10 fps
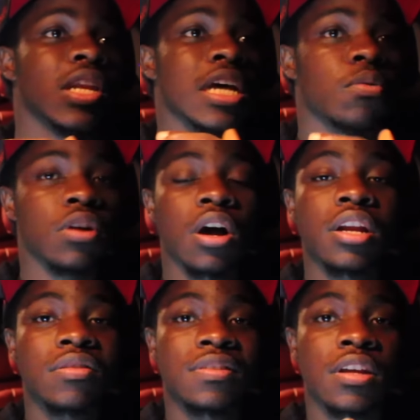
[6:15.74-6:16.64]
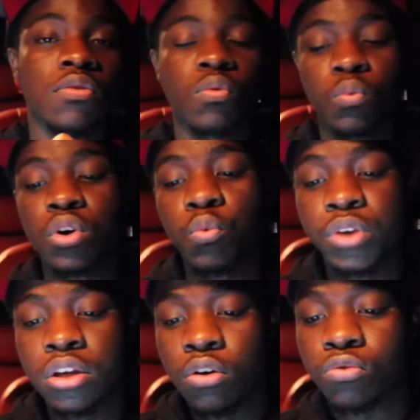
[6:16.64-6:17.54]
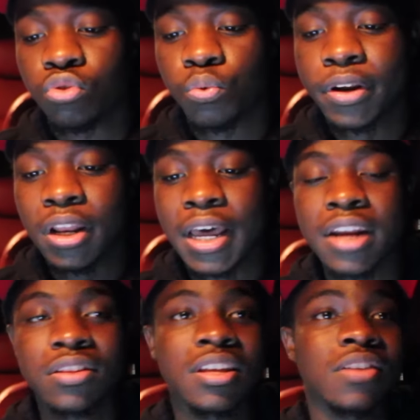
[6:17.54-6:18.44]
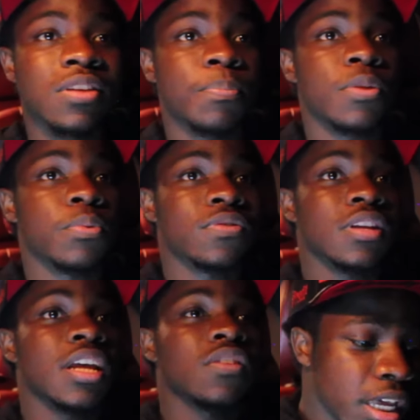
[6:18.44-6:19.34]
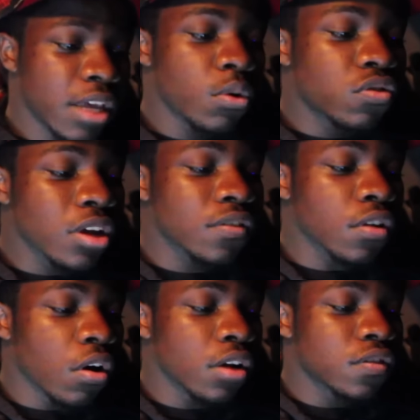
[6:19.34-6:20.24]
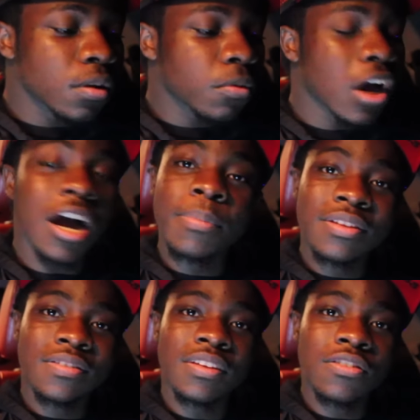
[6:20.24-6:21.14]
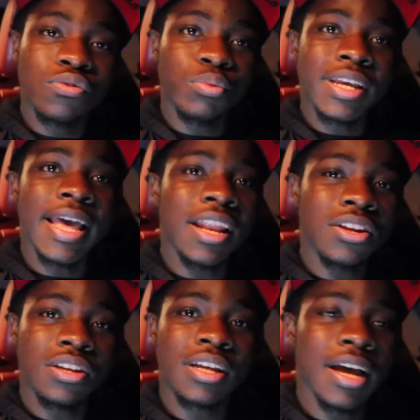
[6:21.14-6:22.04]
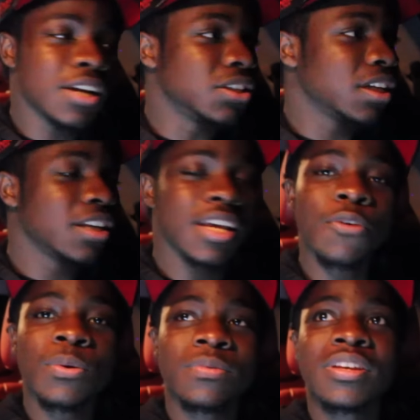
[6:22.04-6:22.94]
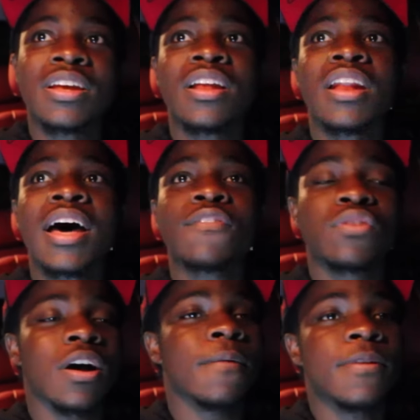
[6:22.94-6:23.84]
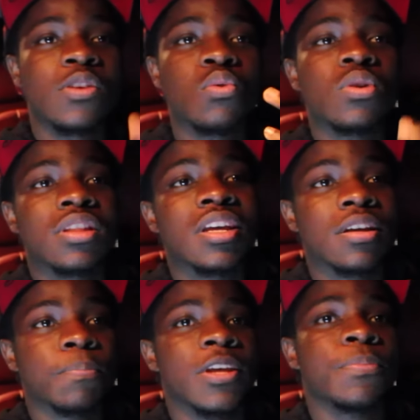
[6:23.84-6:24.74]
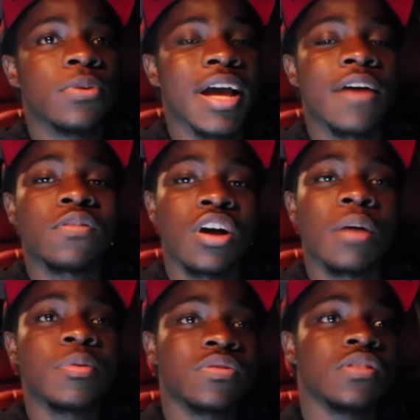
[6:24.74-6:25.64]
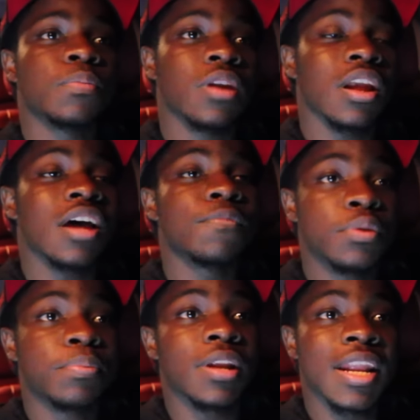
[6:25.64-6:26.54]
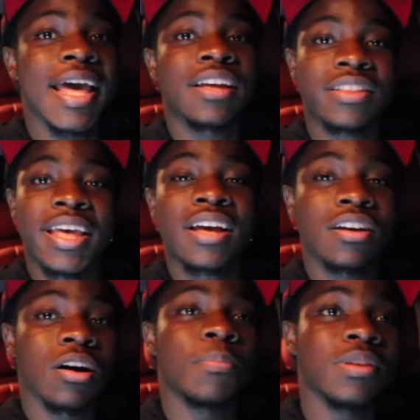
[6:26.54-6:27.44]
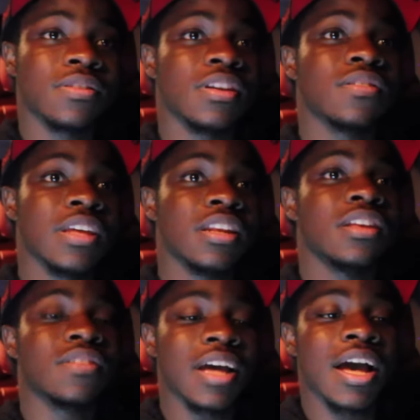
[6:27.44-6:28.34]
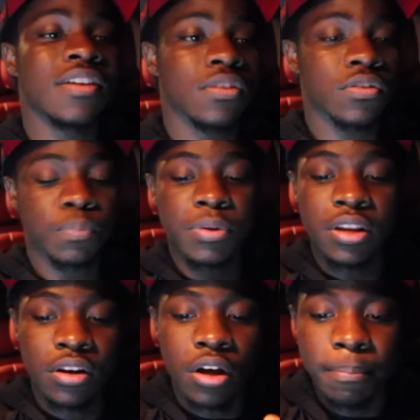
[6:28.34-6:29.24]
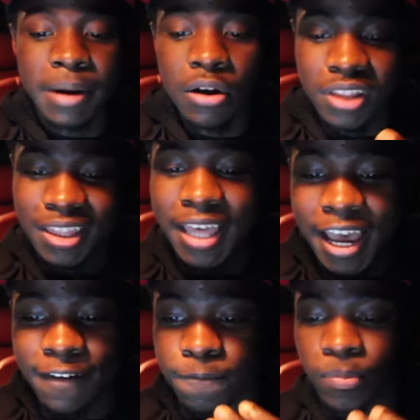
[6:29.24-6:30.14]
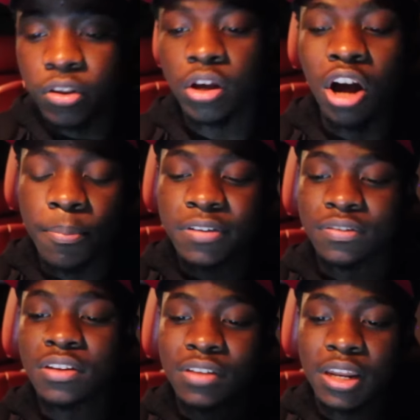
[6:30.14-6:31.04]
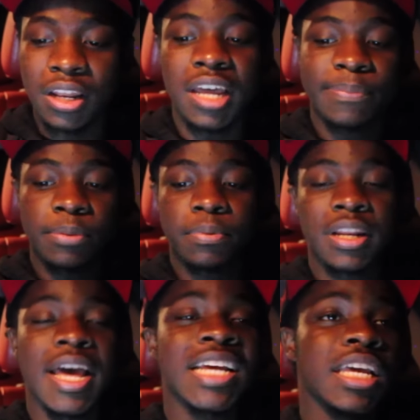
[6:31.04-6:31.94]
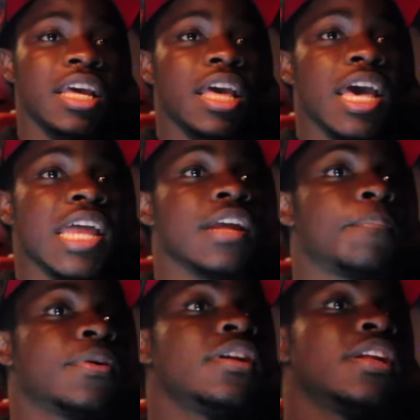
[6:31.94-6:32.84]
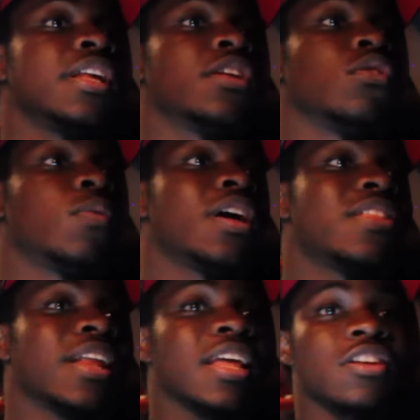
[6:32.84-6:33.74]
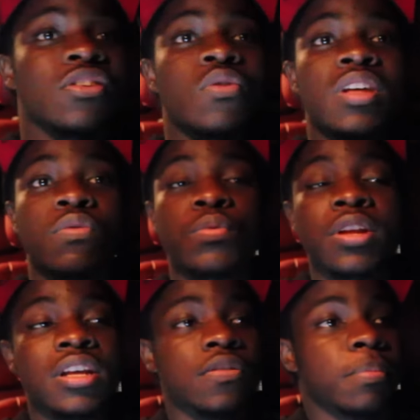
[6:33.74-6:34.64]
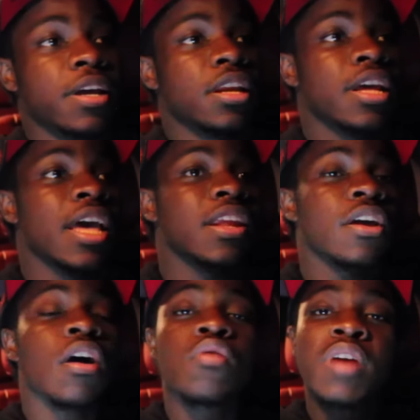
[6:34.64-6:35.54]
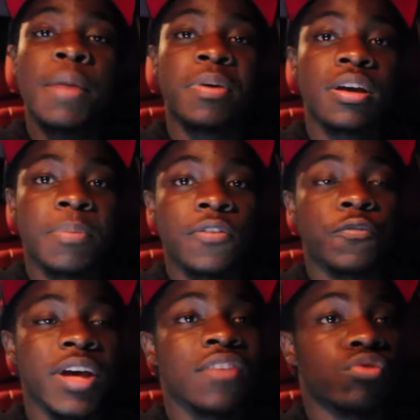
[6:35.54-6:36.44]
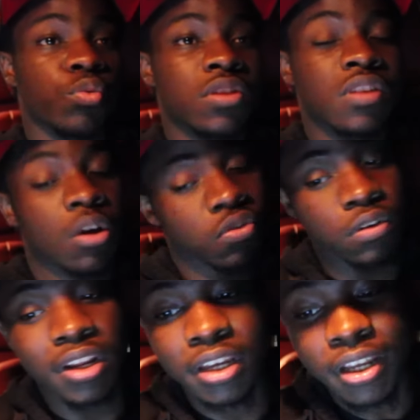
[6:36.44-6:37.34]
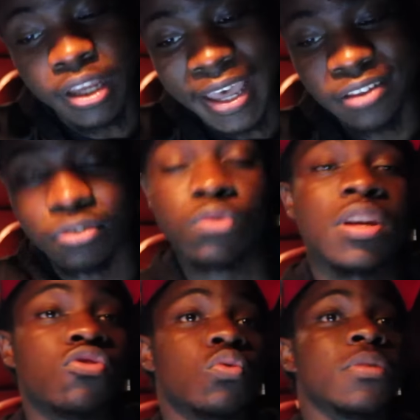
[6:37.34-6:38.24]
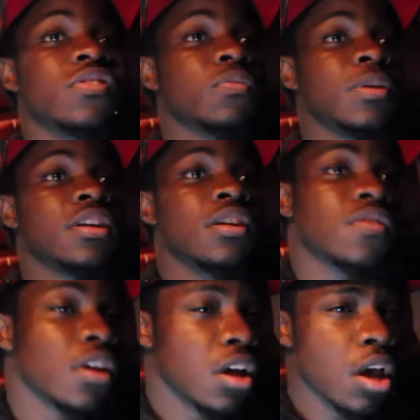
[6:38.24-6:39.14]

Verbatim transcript: that were honest and what we go through and a lot of things that people saying. He was just on some common sense reality kind of shit. You get what I'm saying? A lot of you would think people have common sense, but a lot of people lack that common sense. And these guys are spitting about that common sense that a lot of people lack. And they're putting it in a way that, like, yo, they really explain it. And they are rapping a bit fast. The reason I wasn't looking at the screen too much is because